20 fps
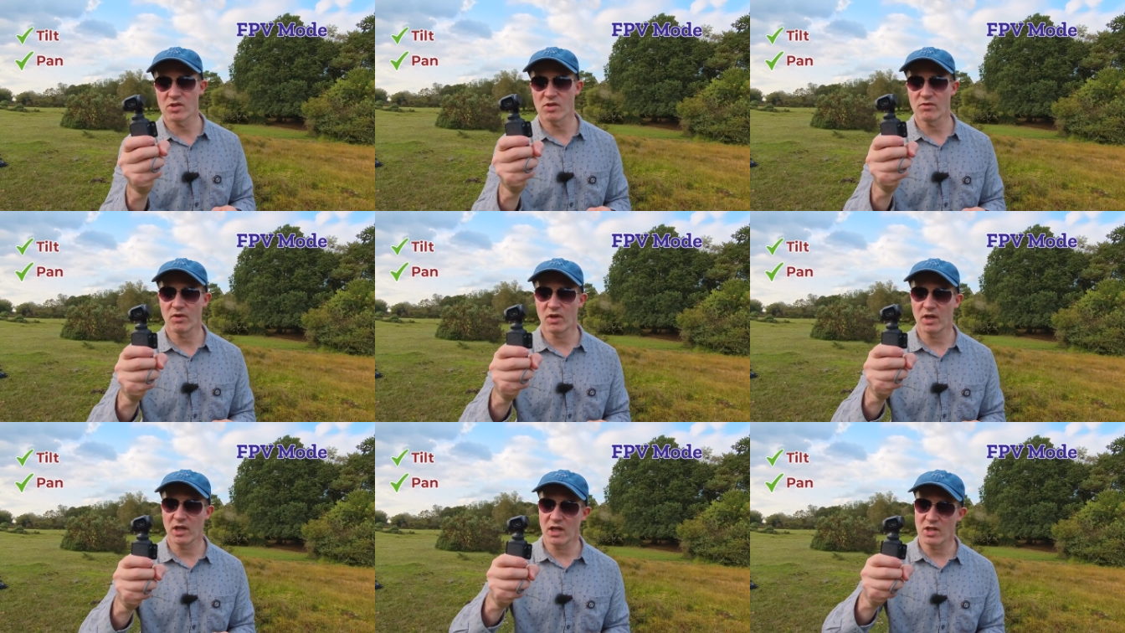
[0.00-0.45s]
So
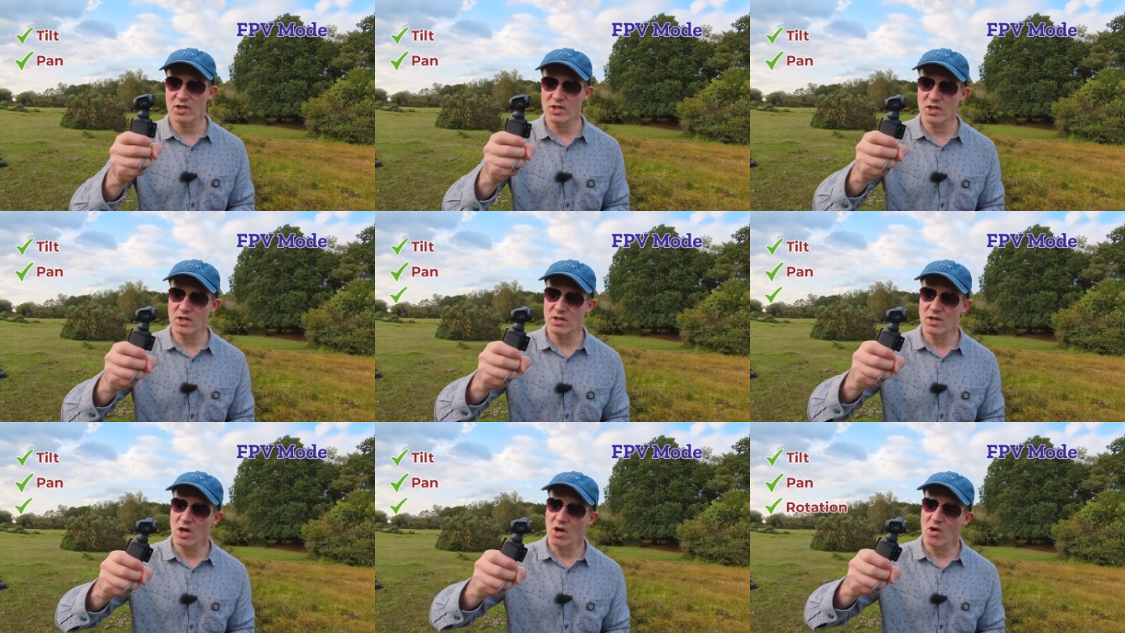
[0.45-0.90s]
if I
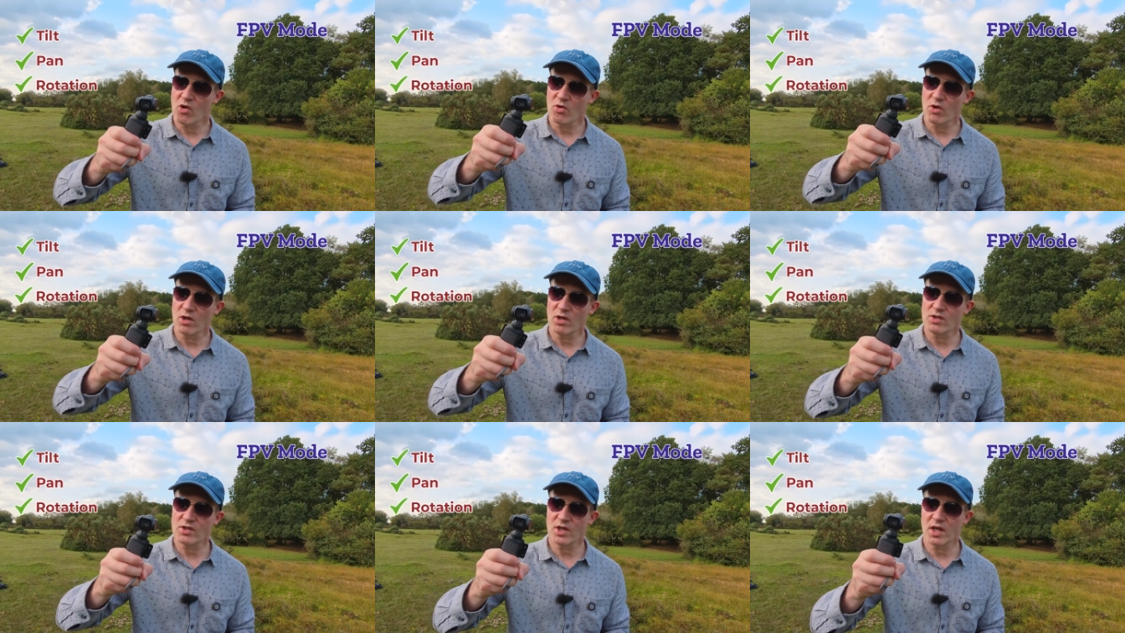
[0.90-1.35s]
actually
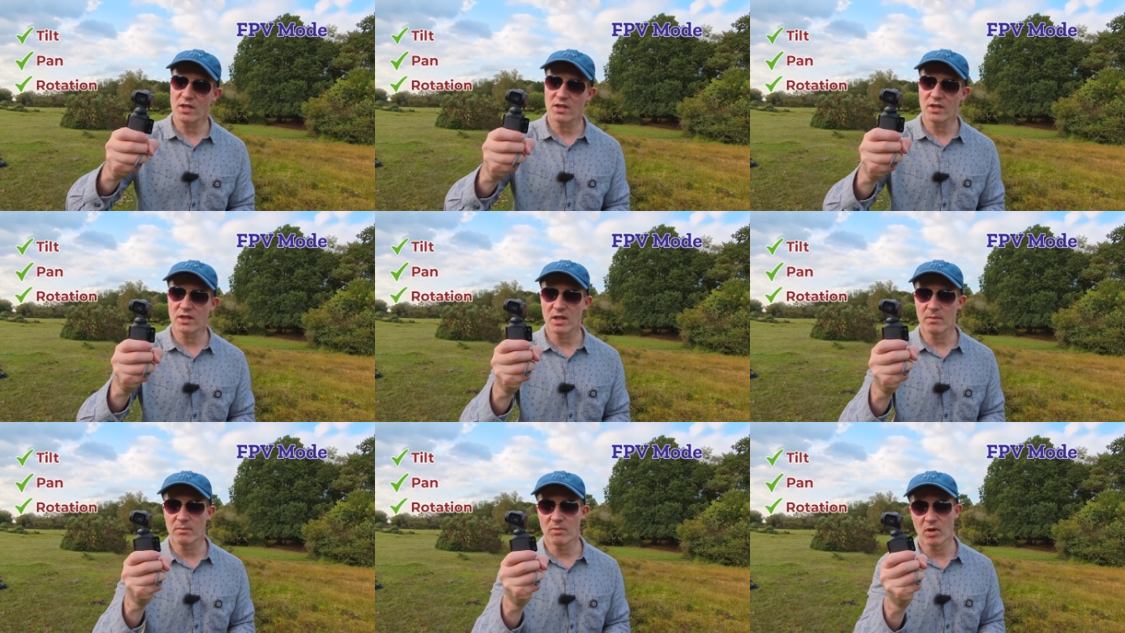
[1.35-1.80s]
rotate
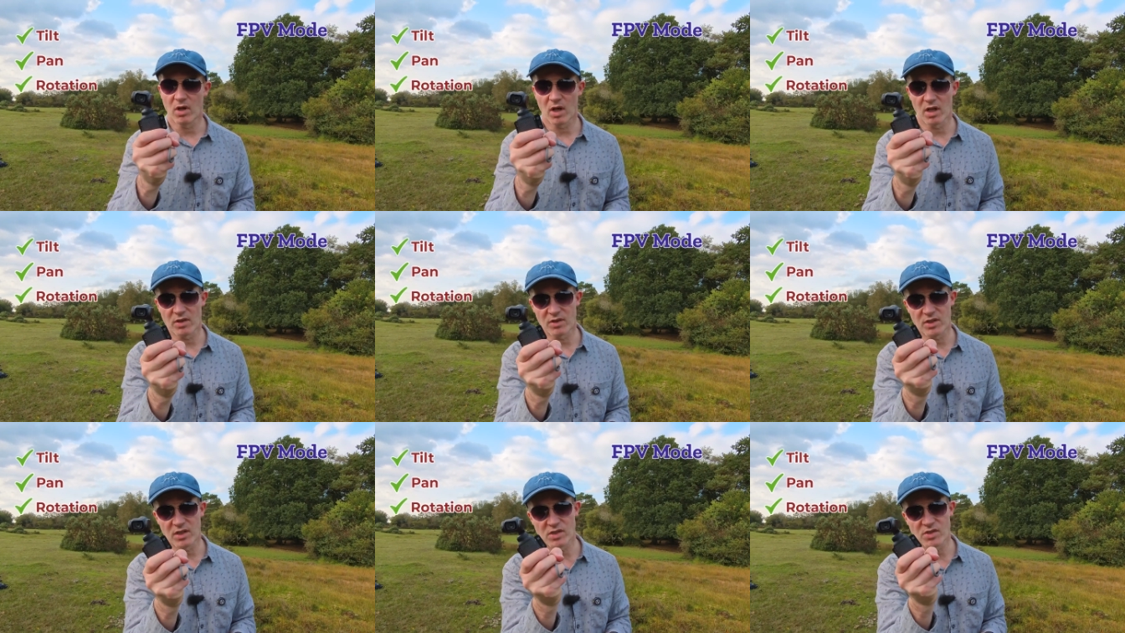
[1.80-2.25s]
the gimbal
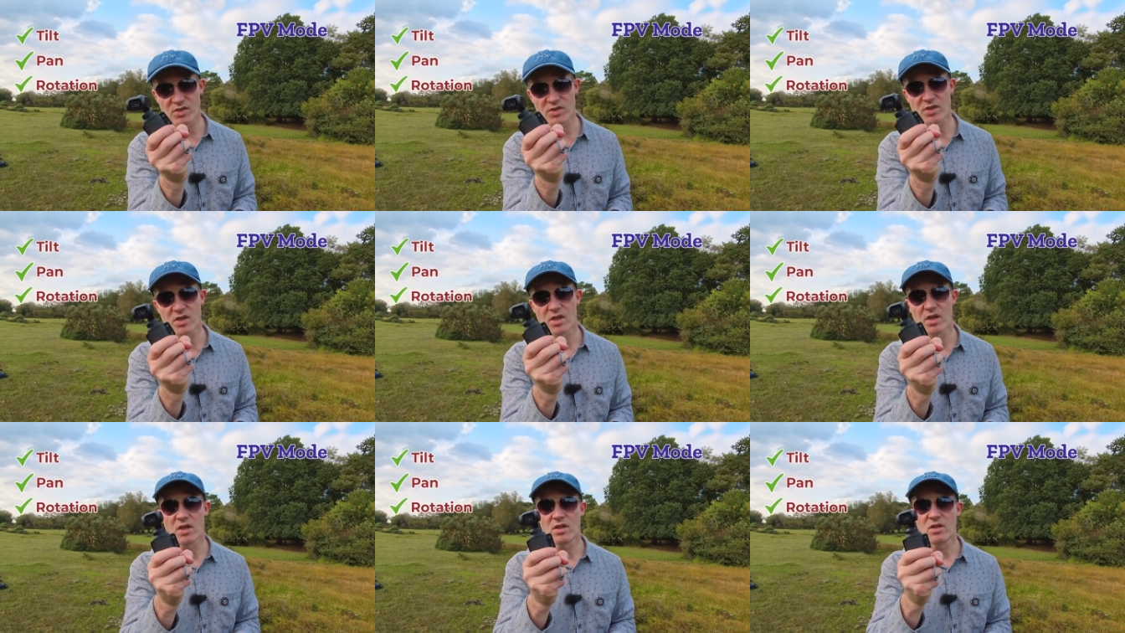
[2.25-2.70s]
like
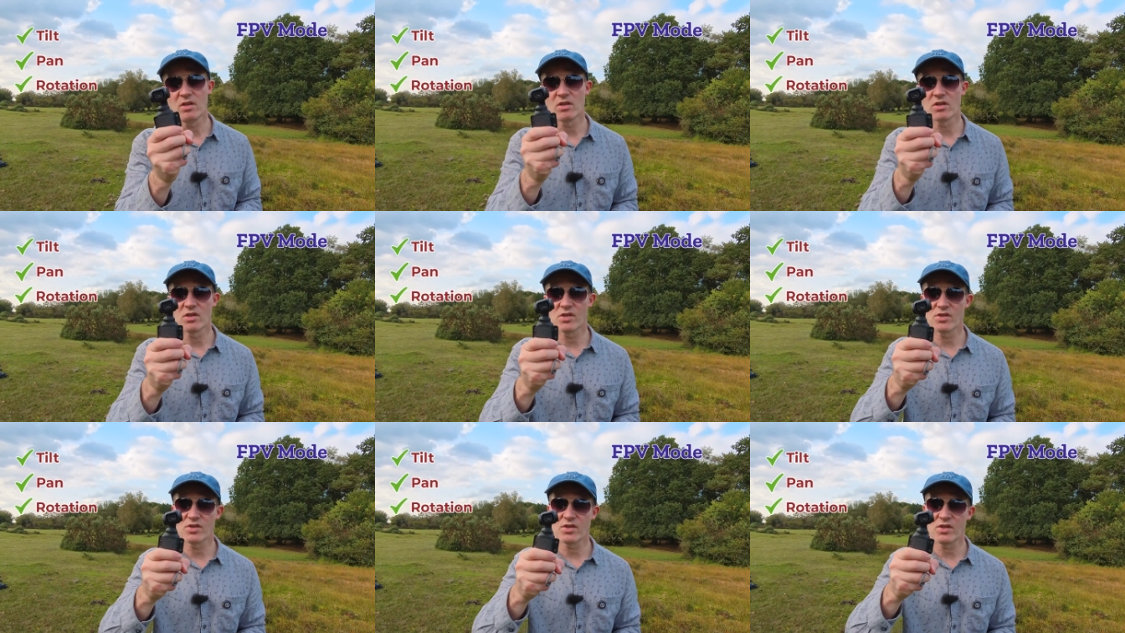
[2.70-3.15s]
this,
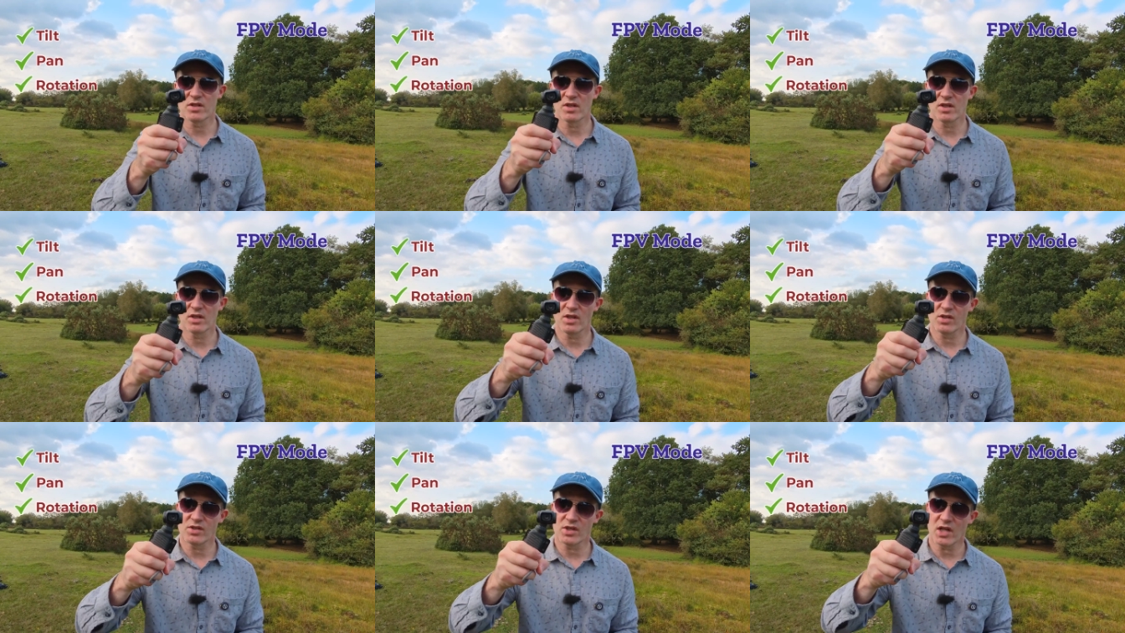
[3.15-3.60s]
you can see
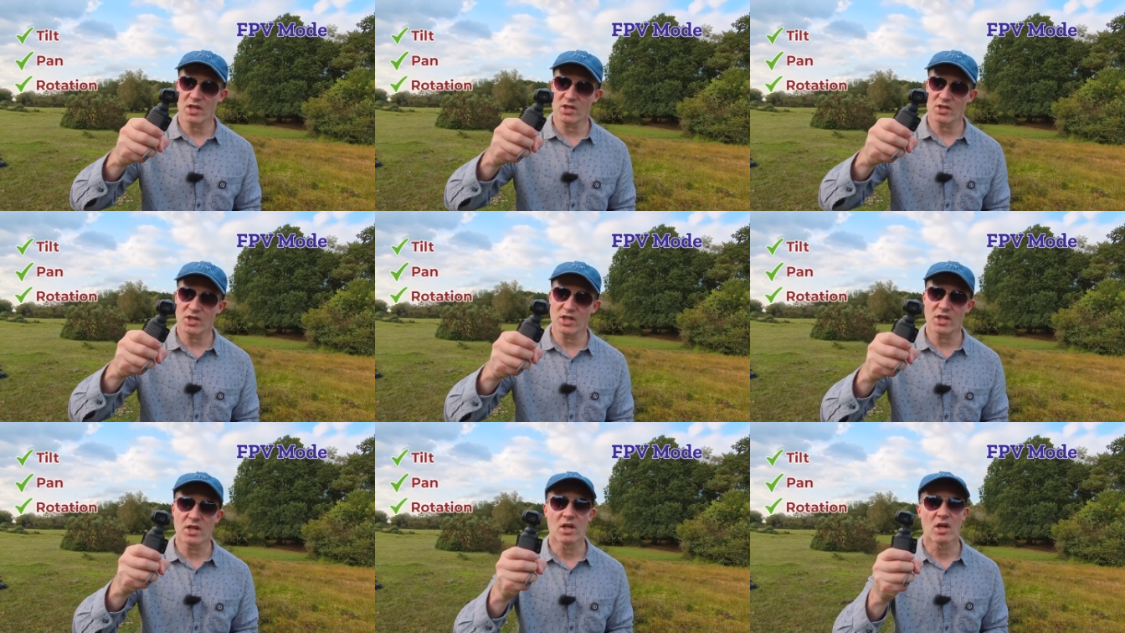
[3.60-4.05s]
that it's
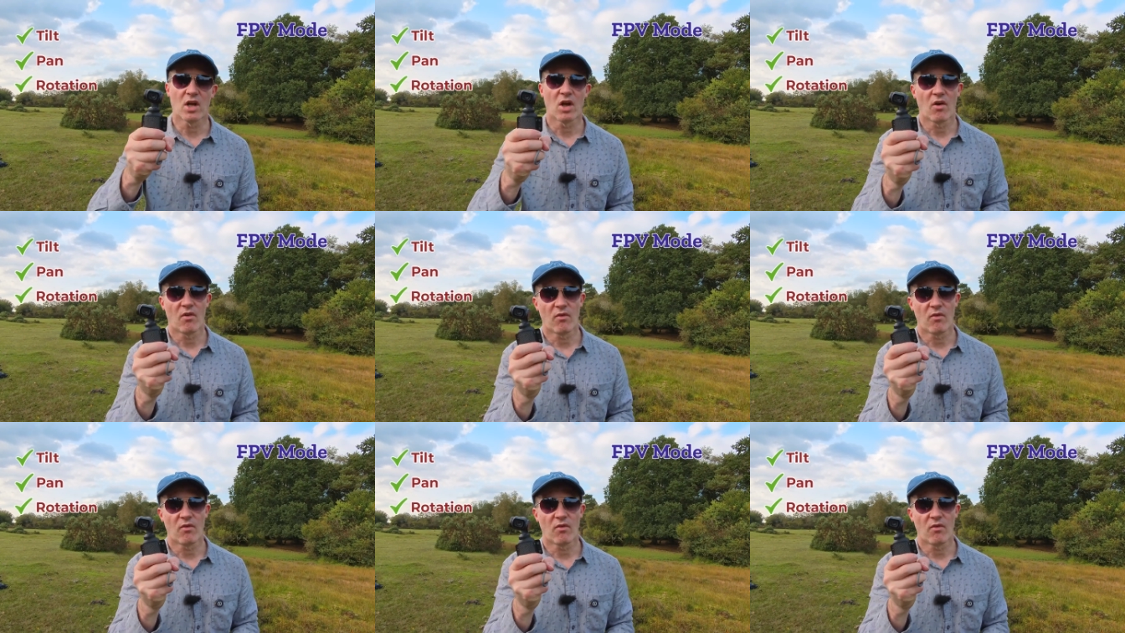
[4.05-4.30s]
actually